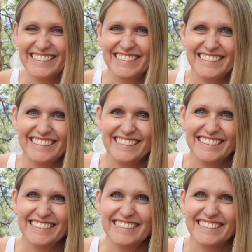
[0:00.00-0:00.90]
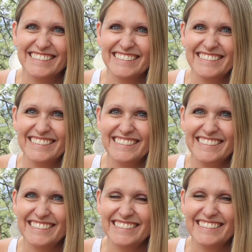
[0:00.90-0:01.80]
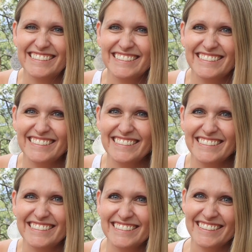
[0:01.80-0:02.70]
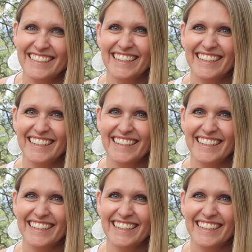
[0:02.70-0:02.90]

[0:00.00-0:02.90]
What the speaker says: This person isn't speaking.